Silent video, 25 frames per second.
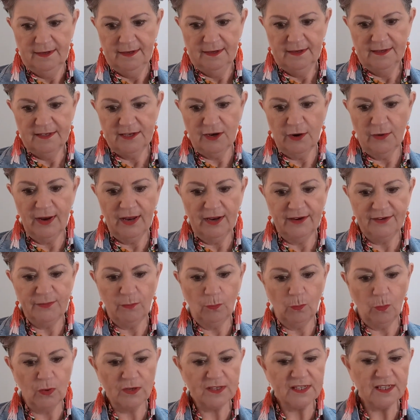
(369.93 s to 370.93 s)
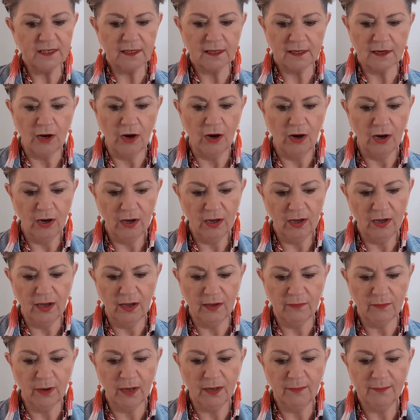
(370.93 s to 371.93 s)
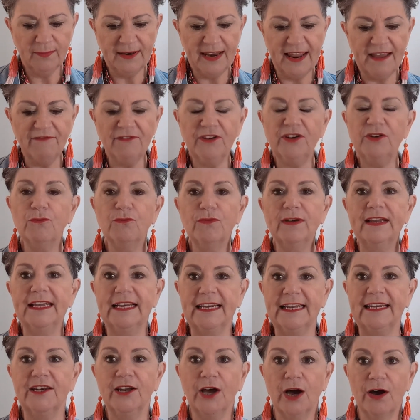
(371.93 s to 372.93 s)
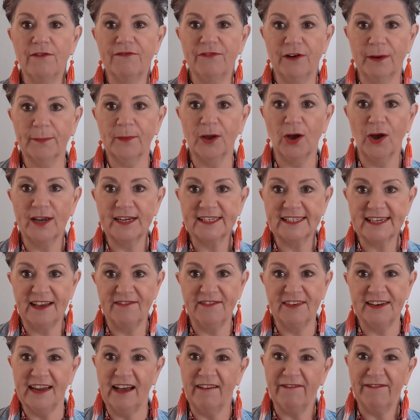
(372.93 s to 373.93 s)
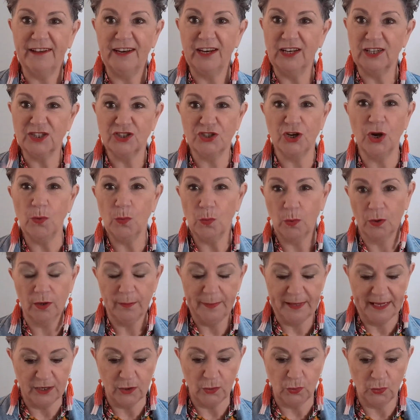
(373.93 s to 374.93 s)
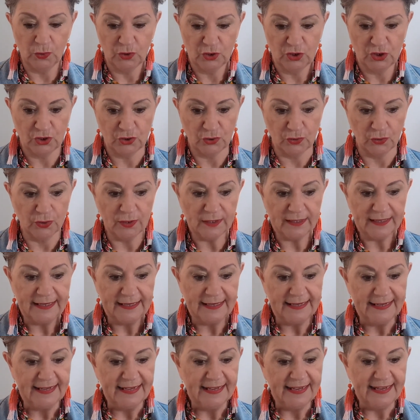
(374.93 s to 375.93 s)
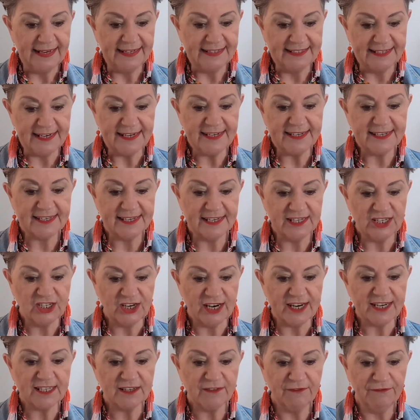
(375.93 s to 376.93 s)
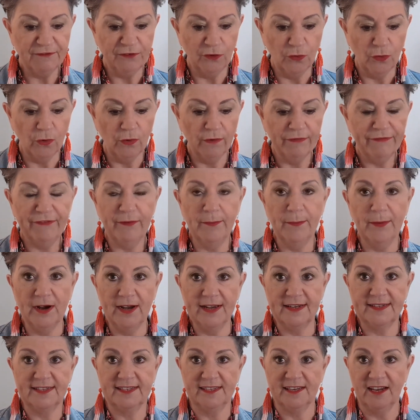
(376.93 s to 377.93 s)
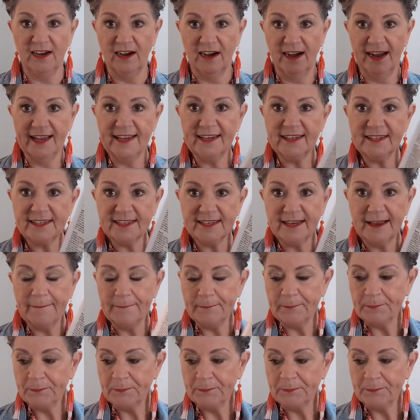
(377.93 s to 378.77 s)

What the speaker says: Sorry, I never really know if I'm going to have enough, and I don't want to be caught short. It did suggest 4 for my size